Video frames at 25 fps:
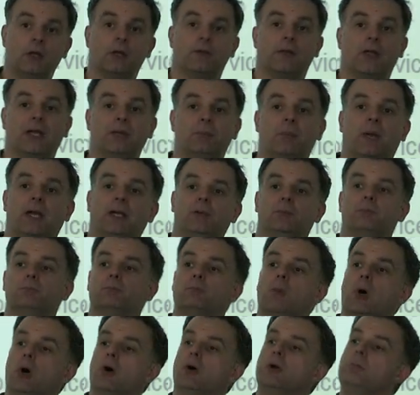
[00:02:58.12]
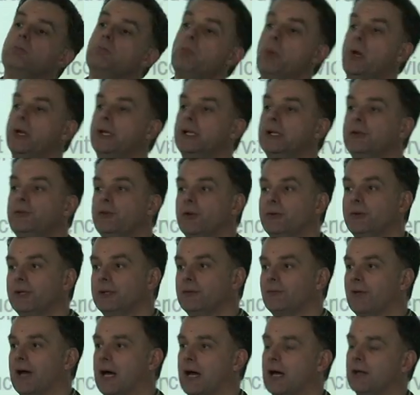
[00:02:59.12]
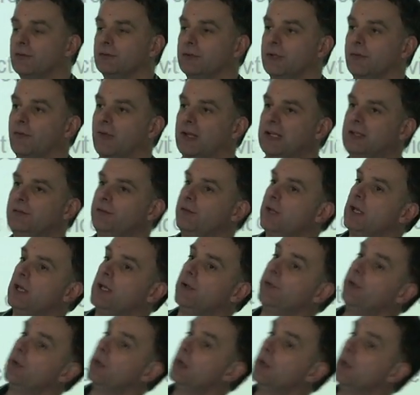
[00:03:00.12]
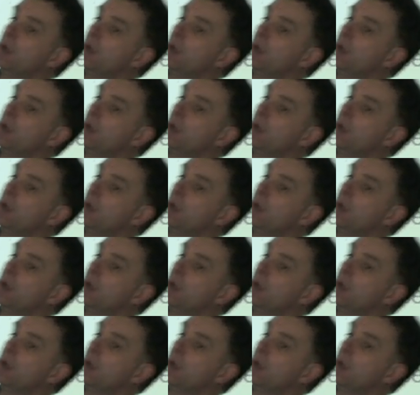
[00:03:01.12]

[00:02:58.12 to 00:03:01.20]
They made more money doing that than they did